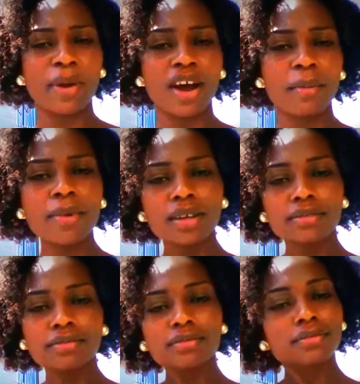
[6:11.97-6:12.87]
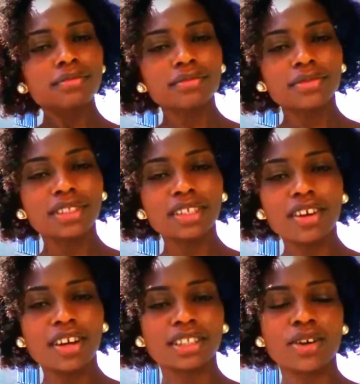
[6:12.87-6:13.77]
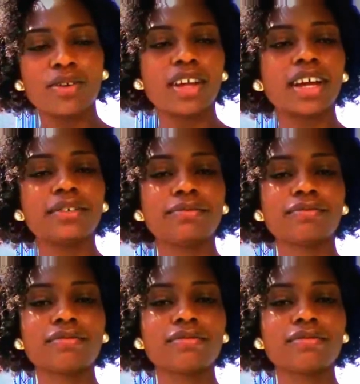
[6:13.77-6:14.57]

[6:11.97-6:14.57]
pub. Didn't cost a whole lot.